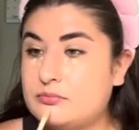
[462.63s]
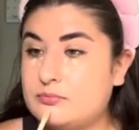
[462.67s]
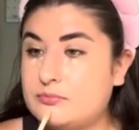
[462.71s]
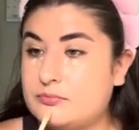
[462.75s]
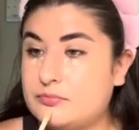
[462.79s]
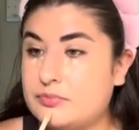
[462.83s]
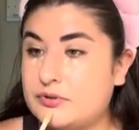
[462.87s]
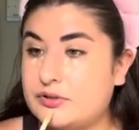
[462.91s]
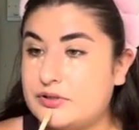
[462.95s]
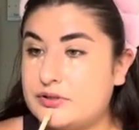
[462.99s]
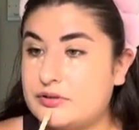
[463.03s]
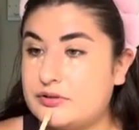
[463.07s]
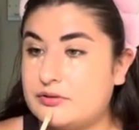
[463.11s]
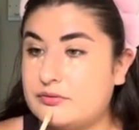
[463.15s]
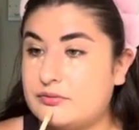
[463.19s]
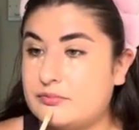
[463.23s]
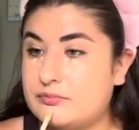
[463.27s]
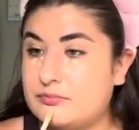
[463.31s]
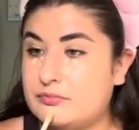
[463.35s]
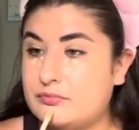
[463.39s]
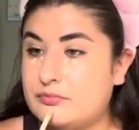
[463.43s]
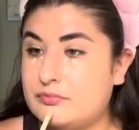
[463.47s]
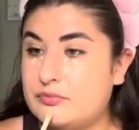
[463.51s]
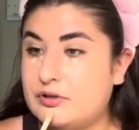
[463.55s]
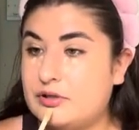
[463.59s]
Put
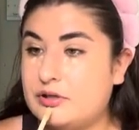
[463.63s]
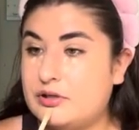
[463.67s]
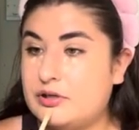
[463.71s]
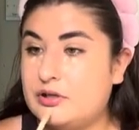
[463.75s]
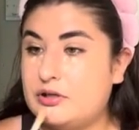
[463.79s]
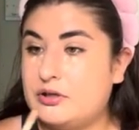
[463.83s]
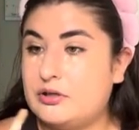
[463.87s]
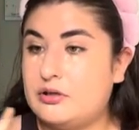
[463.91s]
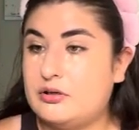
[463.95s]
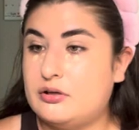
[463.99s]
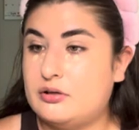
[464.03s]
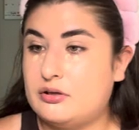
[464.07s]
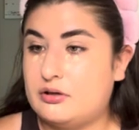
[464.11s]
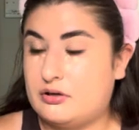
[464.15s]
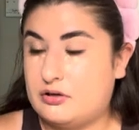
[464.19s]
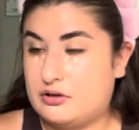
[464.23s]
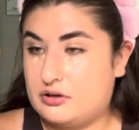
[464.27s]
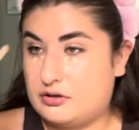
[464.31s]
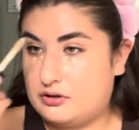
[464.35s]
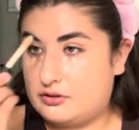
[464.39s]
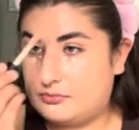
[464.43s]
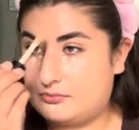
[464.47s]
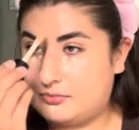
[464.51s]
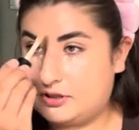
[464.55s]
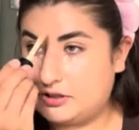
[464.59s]
some
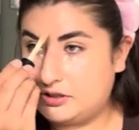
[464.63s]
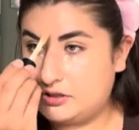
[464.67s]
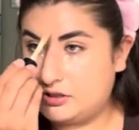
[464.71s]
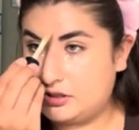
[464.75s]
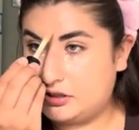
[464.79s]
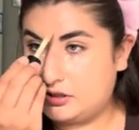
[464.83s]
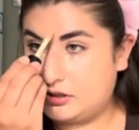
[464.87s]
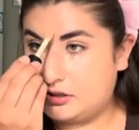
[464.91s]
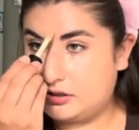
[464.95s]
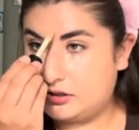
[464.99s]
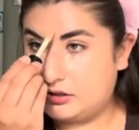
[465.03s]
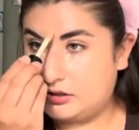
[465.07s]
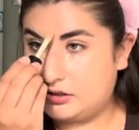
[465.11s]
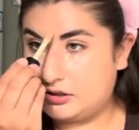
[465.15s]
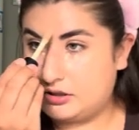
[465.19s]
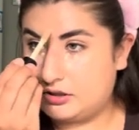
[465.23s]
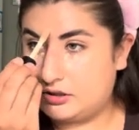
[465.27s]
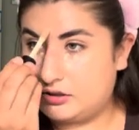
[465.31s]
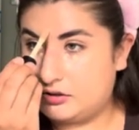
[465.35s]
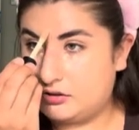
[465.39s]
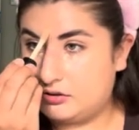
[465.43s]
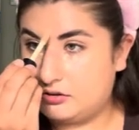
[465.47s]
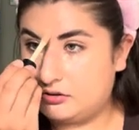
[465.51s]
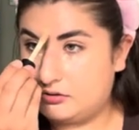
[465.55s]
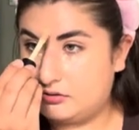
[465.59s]
on my chin
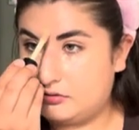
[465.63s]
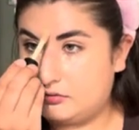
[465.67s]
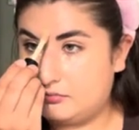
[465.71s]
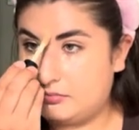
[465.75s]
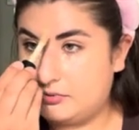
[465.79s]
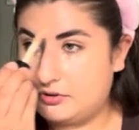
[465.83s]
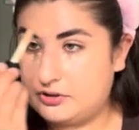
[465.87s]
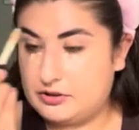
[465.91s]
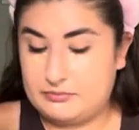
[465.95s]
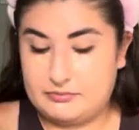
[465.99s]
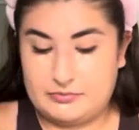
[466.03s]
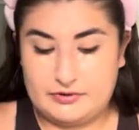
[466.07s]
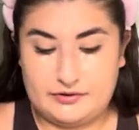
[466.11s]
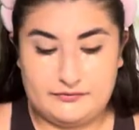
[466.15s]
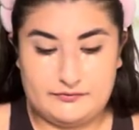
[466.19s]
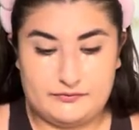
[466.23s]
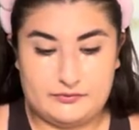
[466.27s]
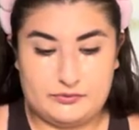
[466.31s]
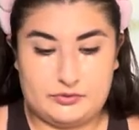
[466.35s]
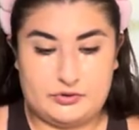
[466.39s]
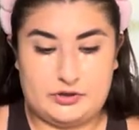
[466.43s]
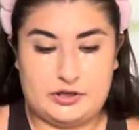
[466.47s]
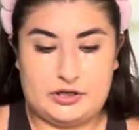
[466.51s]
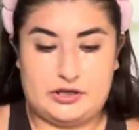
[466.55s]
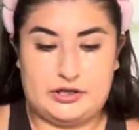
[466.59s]
and a little bit on my
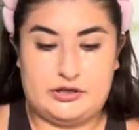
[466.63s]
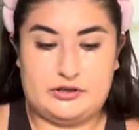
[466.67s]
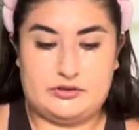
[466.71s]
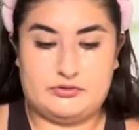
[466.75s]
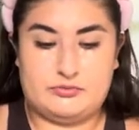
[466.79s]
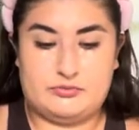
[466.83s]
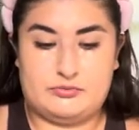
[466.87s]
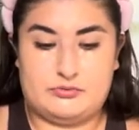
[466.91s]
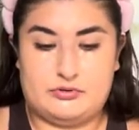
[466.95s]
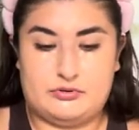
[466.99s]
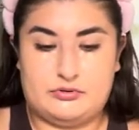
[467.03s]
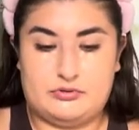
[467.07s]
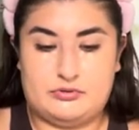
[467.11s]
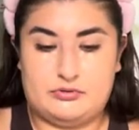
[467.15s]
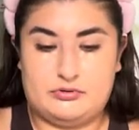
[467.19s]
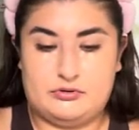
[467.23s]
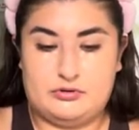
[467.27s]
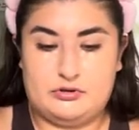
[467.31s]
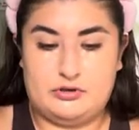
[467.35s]
forehead as well.